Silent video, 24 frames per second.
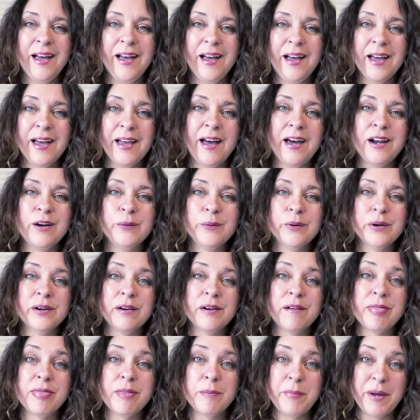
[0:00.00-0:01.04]
I gotta work
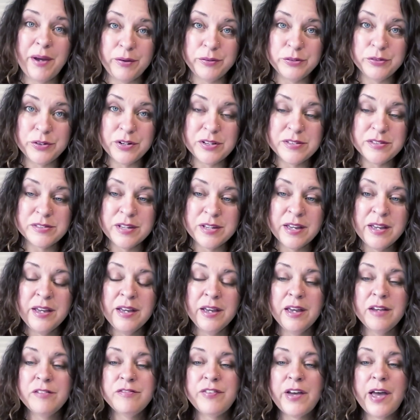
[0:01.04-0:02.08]
on the boundaries.
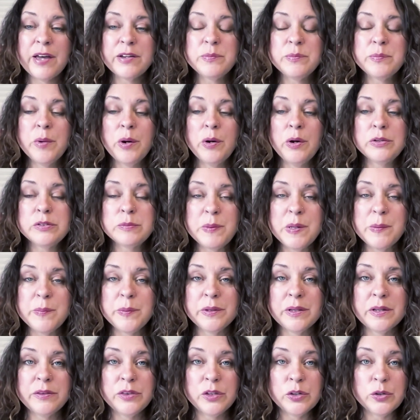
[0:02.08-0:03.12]
In fact, most people
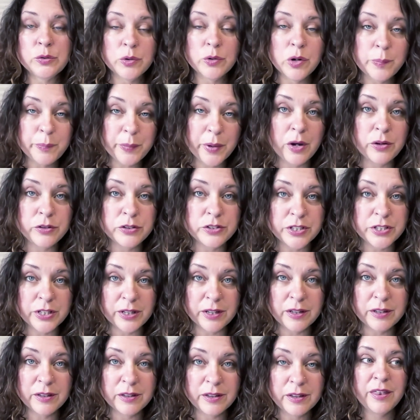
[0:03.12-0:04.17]
in the group
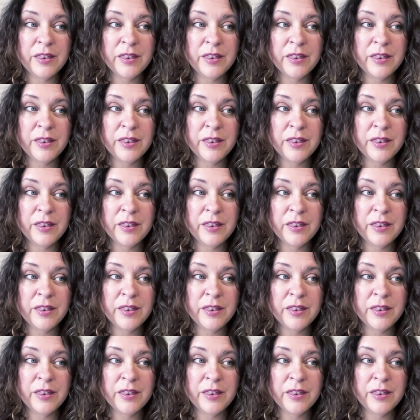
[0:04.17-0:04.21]
coaching